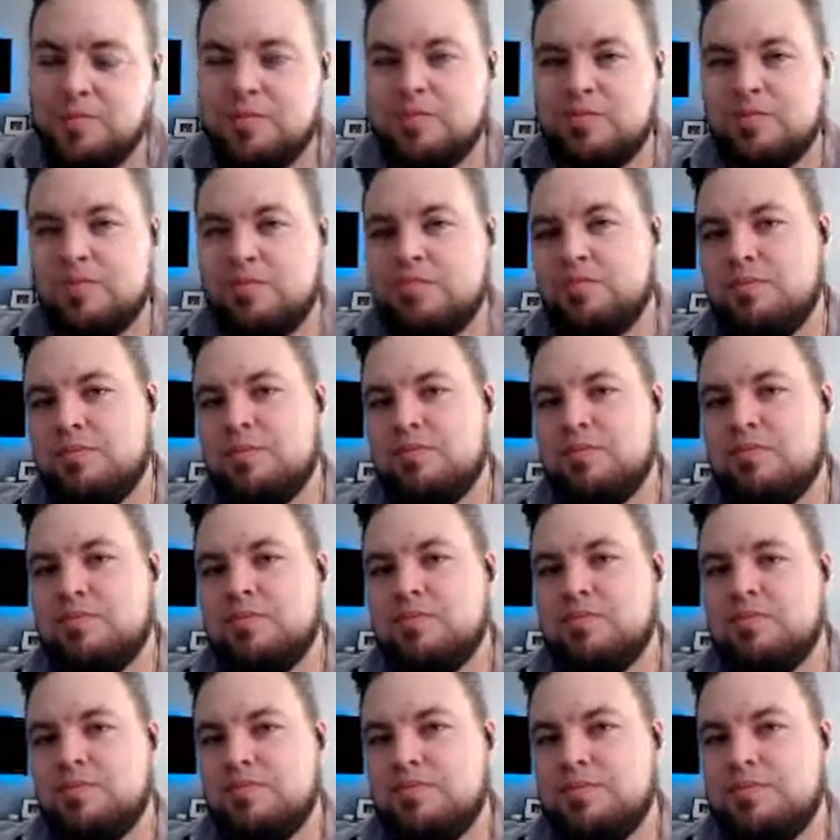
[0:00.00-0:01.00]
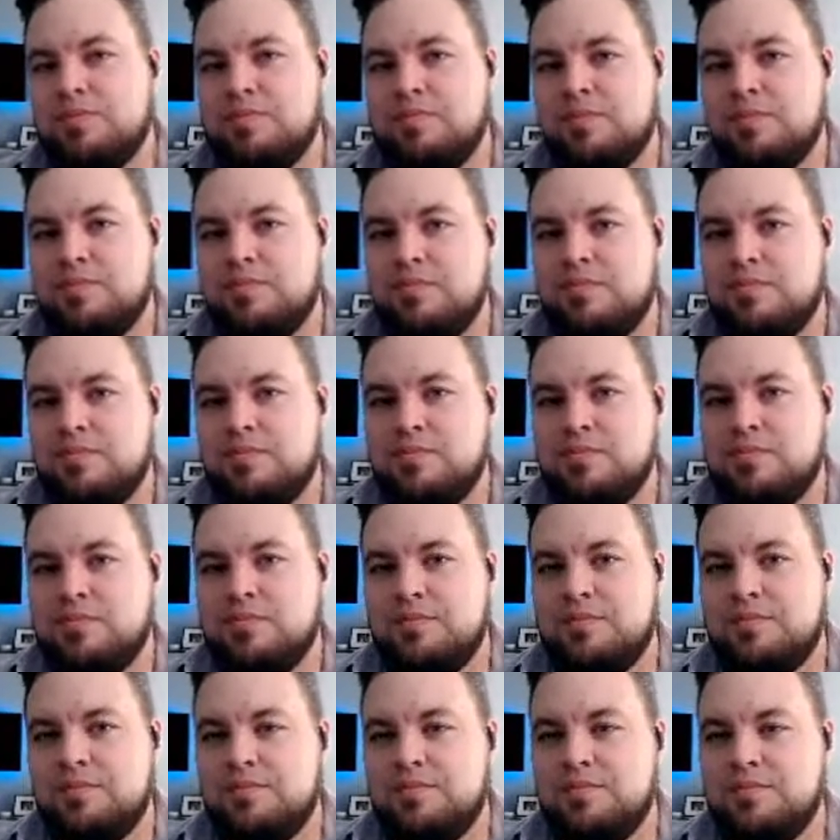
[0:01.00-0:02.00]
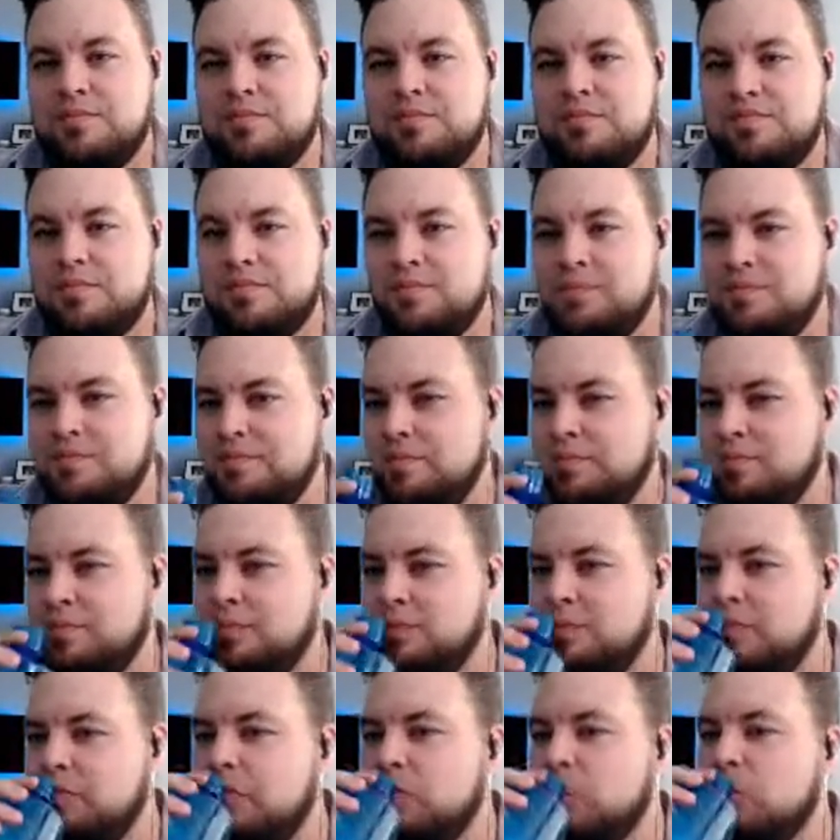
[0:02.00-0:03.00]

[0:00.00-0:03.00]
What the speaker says: The person shown says nothing.